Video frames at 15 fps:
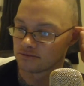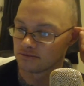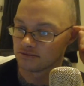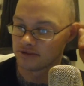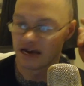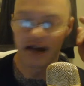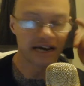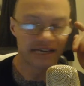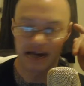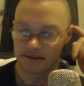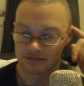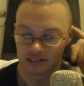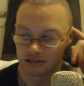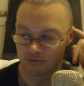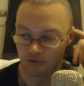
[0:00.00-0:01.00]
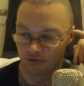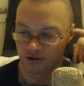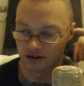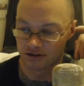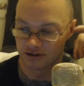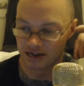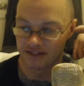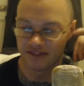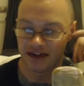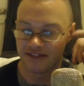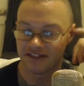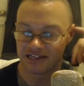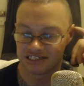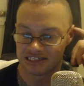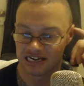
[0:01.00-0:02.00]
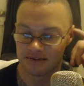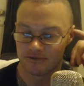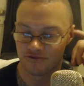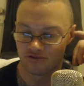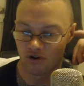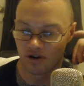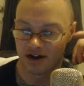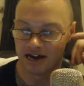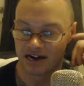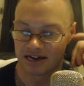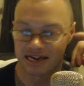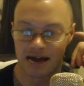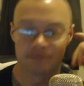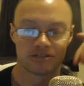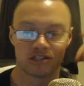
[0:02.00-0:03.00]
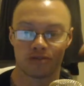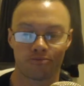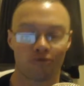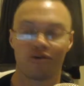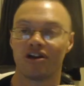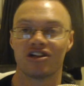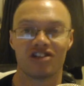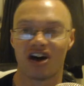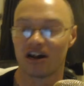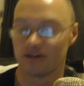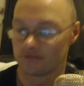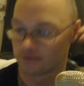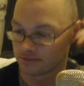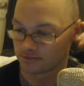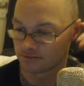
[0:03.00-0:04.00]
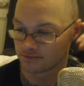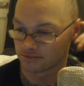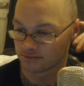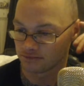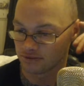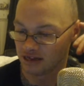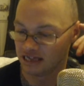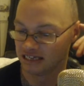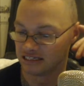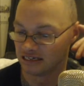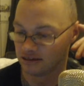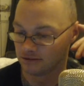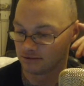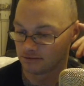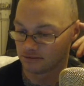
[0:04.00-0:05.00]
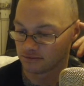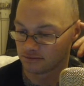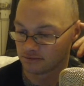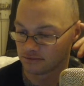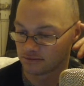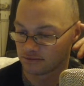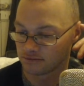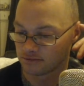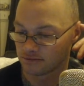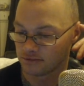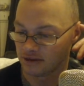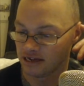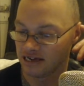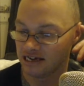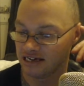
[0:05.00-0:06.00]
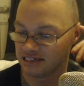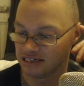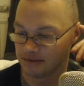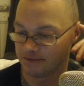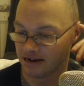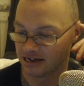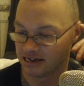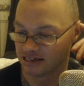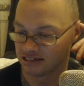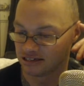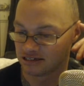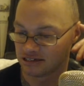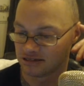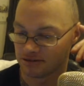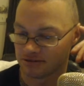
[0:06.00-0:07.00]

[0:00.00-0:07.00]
Yeah, Captain De Bruyne. In this team you've got here, Captain De Bruyne done. Easy. Easy pickings.